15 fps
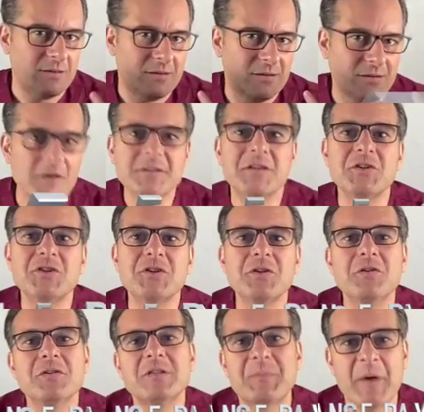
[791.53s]
does
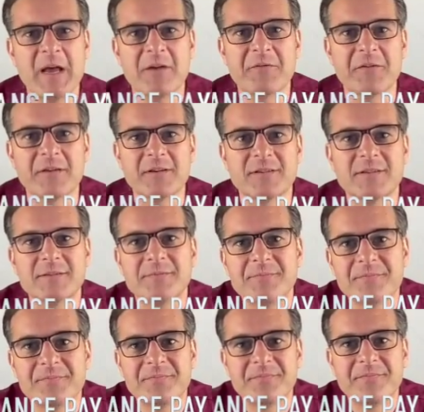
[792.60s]
insurance pay for this?
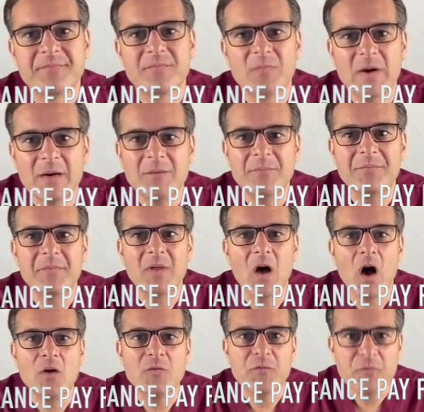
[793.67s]
Well,
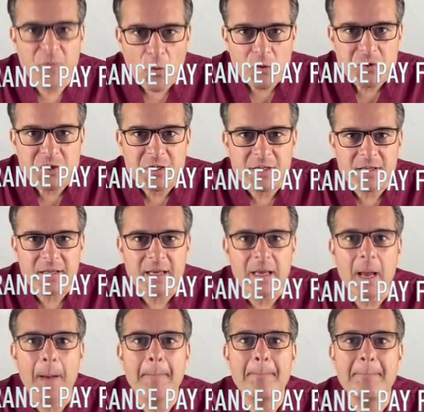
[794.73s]

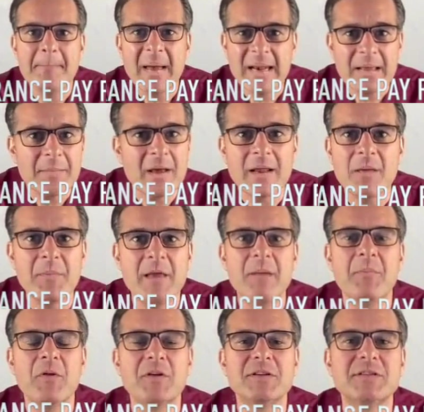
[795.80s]
unfortunately, many
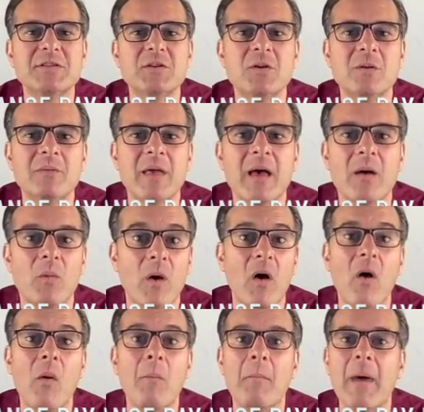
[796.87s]
people assume that,
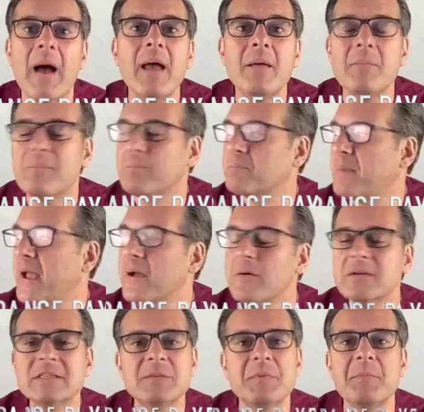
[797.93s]
well, my
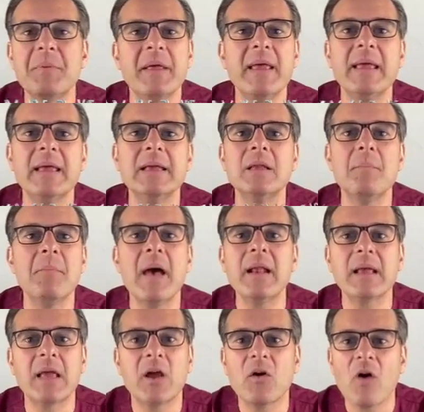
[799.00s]
parents have been paying into
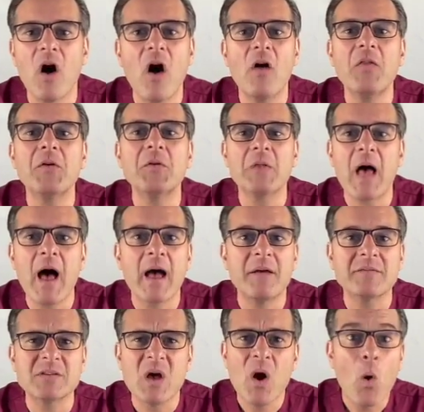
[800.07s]
Medicare all their
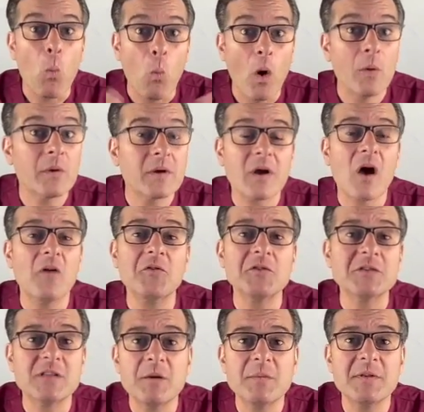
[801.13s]
lives. Won't it cover
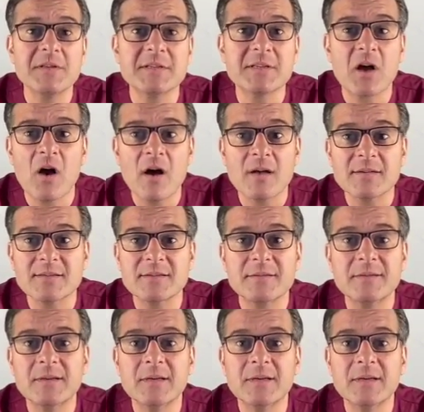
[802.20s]
some of this cost?